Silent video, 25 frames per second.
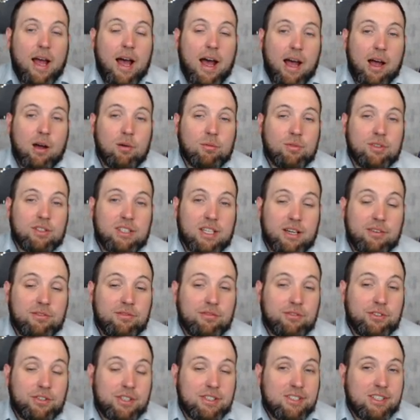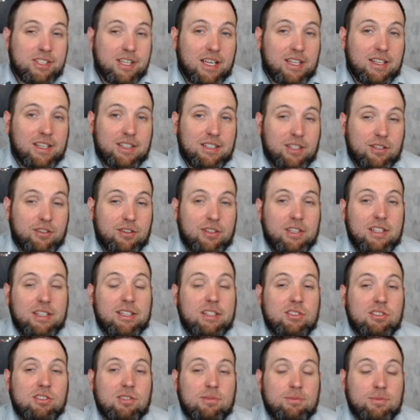I would definitely say that there
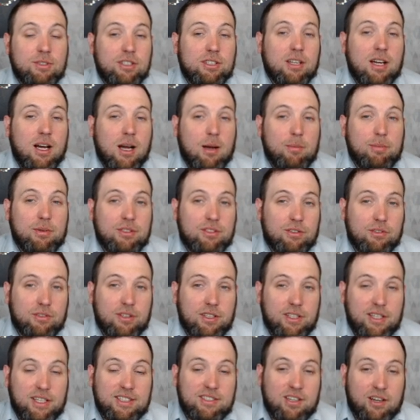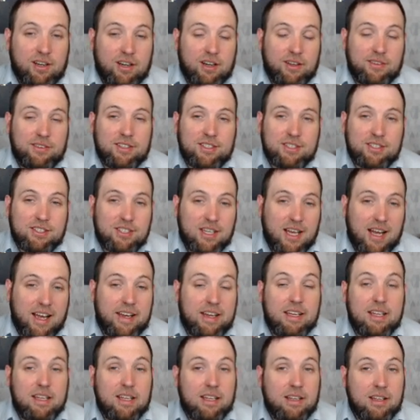is some good opportunities on this
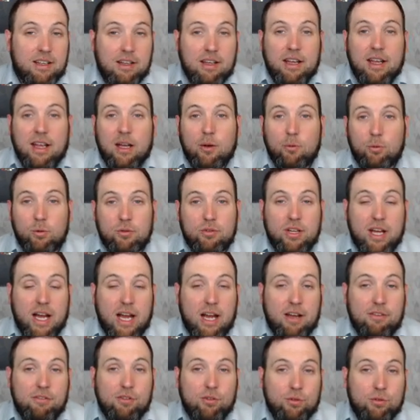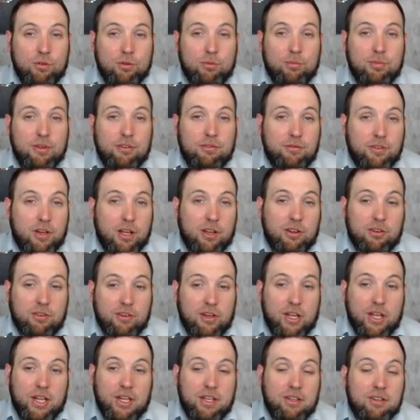site, and we'll dive a little bit
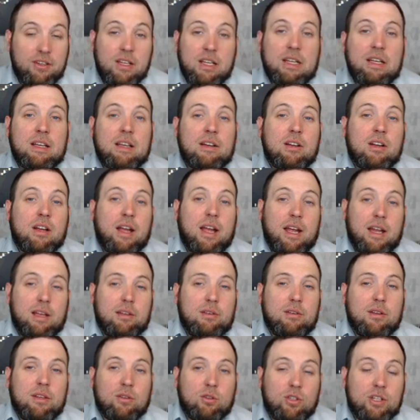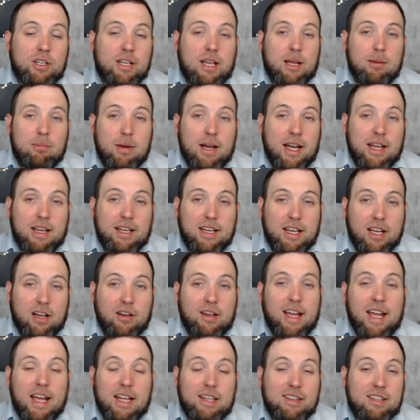further in and look at my
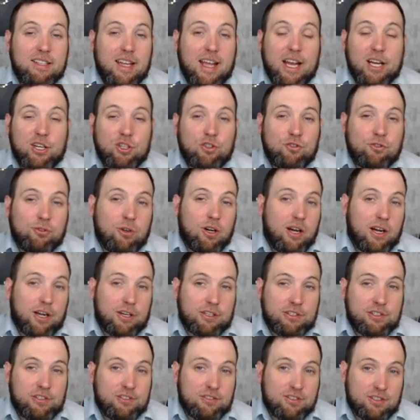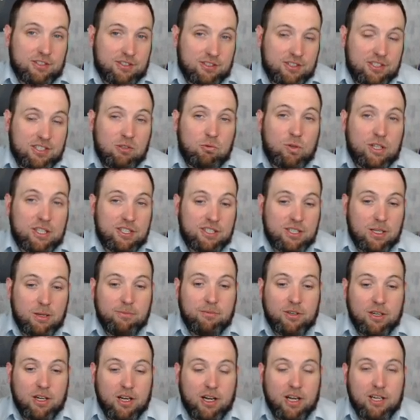account at the actual auctions to see what's
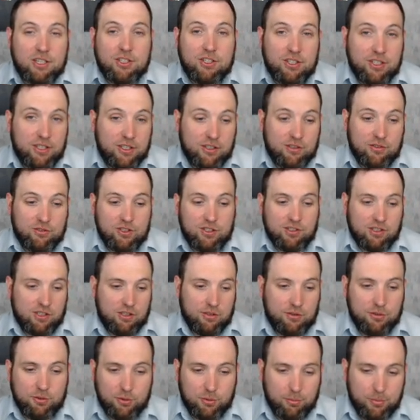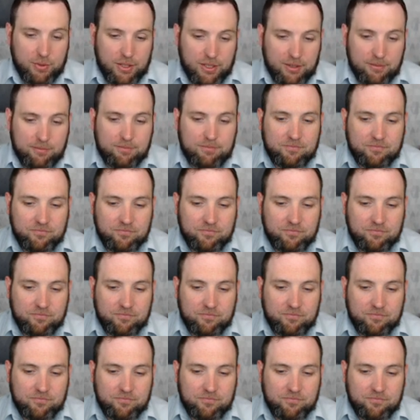up for auction here in just a little bit.